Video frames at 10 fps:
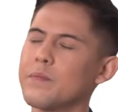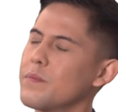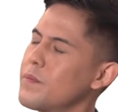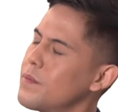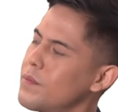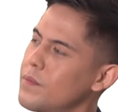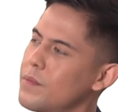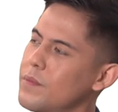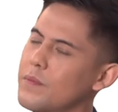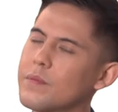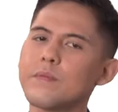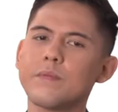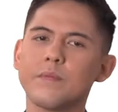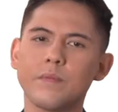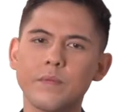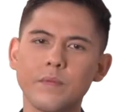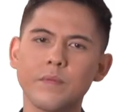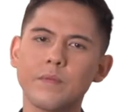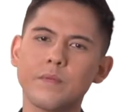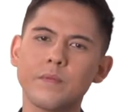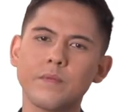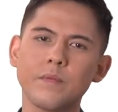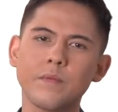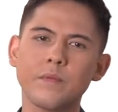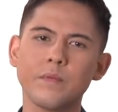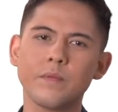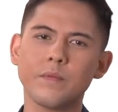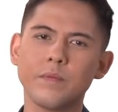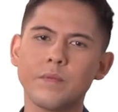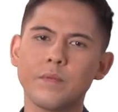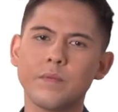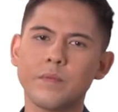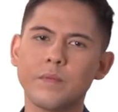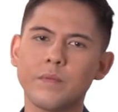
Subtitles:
This person isn't speaking.